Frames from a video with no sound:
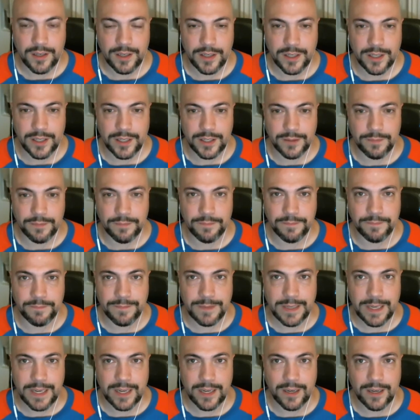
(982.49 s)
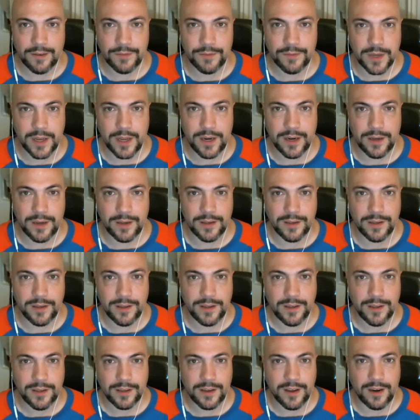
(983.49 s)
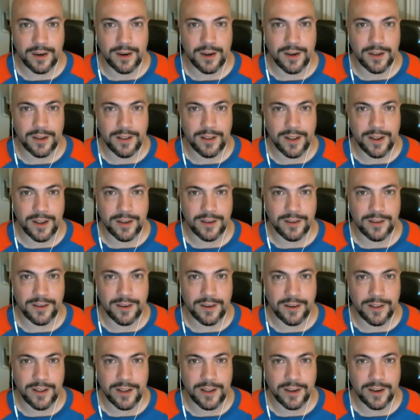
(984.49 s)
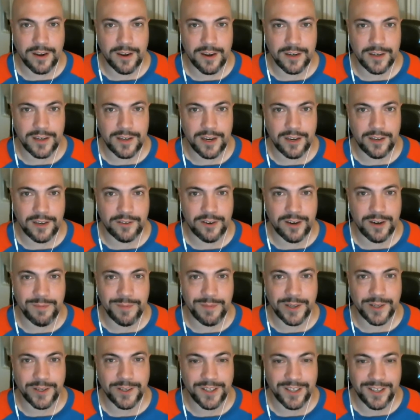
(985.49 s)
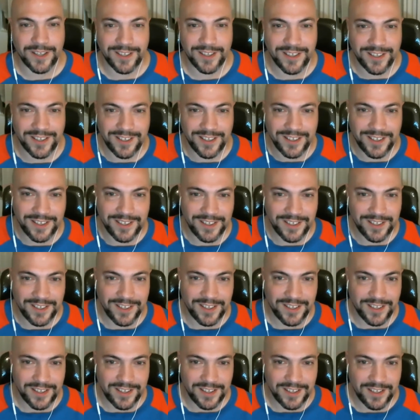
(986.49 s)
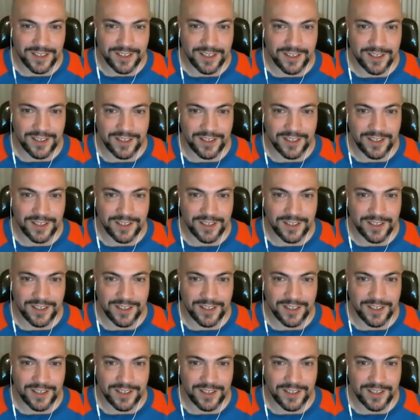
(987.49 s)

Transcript: um, yeah, it's kind of kind of on that on that content treadmill how are